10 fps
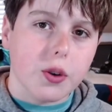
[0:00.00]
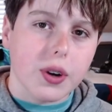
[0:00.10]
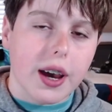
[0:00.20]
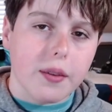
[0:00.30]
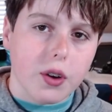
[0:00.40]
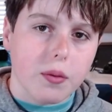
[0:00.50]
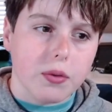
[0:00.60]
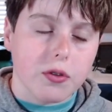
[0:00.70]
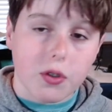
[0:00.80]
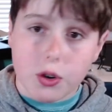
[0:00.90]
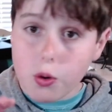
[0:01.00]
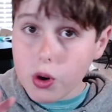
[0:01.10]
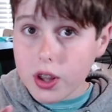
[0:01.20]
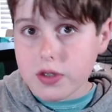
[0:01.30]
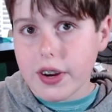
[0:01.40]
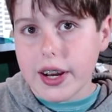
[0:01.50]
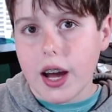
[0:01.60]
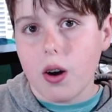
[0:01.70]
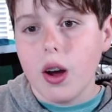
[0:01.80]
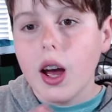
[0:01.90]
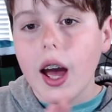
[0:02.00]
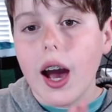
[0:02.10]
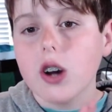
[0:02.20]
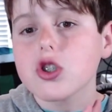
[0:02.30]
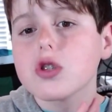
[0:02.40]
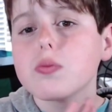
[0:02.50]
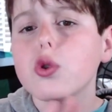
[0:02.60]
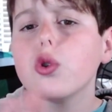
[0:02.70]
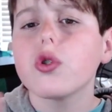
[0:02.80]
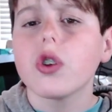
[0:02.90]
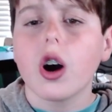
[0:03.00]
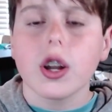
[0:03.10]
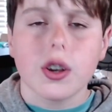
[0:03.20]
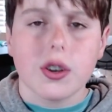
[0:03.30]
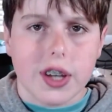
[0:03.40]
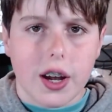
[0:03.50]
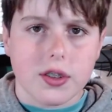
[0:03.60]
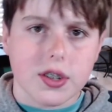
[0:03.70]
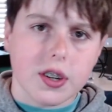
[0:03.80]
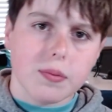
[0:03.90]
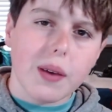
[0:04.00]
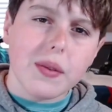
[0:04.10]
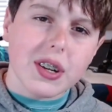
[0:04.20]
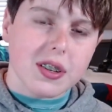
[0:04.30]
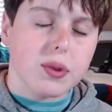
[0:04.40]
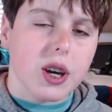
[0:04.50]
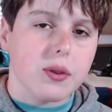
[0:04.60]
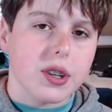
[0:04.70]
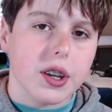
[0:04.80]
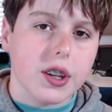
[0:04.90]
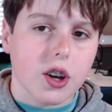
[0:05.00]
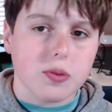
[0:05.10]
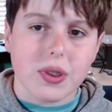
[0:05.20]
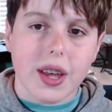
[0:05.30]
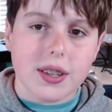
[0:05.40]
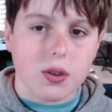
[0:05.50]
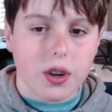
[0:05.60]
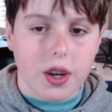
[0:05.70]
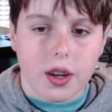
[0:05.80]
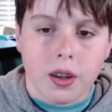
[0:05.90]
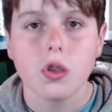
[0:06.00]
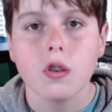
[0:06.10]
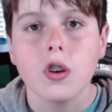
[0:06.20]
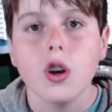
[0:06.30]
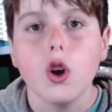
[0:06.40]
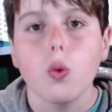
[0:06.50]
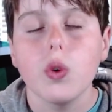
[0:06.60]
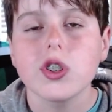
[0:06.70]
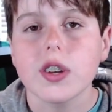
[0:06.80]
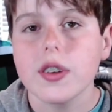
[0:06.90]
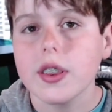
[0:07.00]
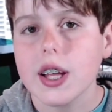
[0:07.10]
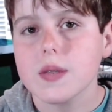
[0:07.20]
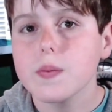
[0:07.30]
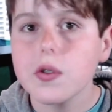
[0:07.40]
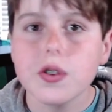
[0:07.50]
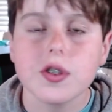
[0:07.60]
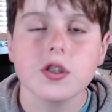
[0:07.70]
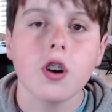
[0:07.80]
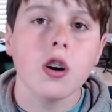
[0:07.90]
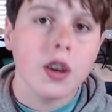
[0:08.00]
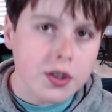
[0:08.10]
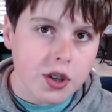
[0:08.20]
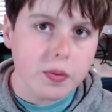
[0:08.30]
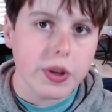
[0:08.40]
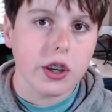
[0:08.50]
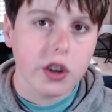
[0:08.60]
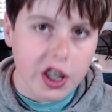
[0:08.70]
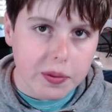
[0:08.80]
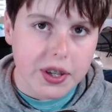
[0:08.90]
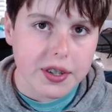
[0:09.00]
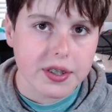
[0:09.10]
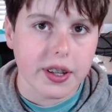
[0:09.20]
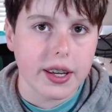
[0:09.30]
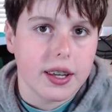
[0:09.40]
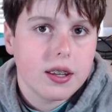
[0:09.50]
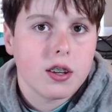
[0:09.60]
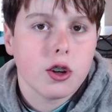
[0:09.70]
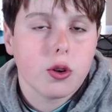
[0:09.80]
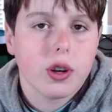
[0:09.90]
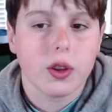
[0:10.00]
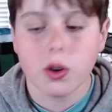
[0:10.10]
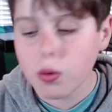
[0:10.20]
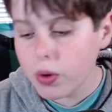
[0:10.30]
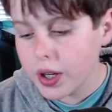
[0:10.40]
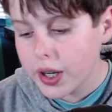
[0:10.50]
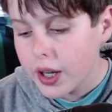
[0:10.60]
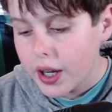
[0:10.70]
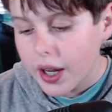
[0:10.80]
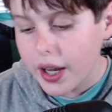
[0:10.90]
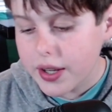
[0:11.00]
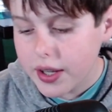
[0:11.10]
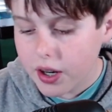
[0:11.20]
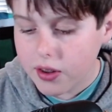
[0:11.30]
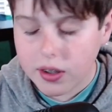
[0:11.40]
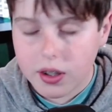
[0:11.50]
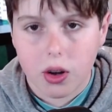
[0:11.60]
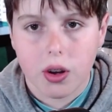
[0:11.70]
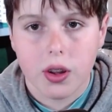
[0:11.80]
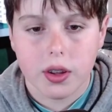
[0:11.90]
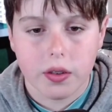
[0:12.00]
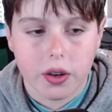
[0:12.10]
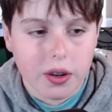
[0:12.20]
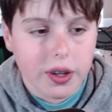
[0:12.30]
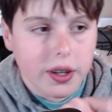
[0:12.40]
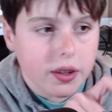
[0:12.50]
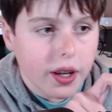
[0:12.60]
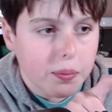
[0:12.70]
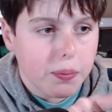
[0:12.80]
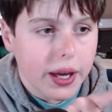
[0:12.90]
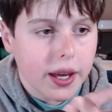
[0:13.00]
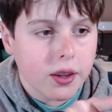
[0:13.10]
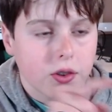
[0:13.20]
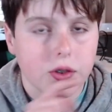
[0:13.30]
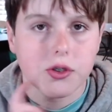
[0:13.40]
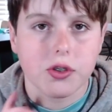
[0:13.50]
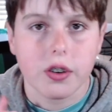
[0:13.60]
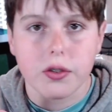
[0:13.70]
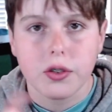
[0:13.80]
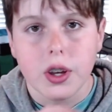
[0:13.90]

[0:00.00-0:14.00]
when we're recording this right now, how smooth the audio sounds. Maybe doesn't pick up the details, but that's okay. Which I think that smoothness is going to be good, because like you don't want it to hear the little like bangs or stuff,